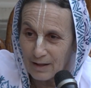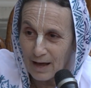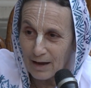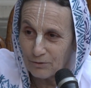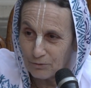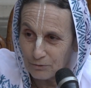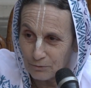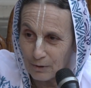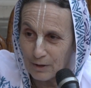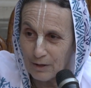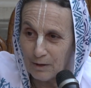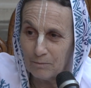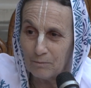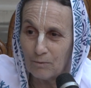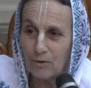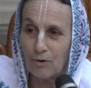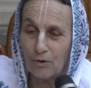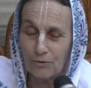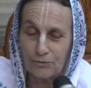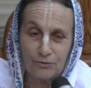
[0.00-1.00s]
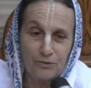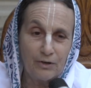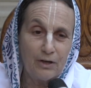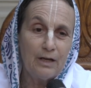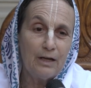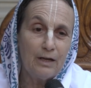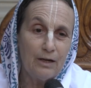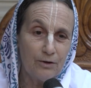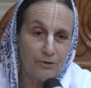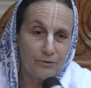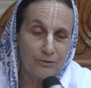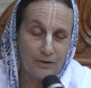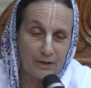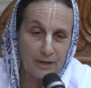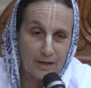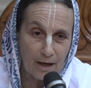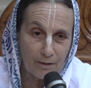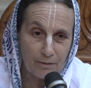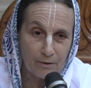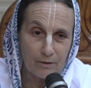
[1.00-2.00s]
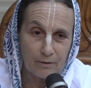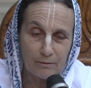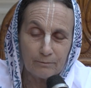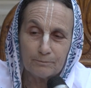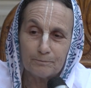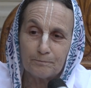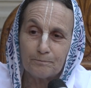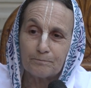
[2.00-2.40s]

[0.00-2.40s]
that dream, all sitting here together.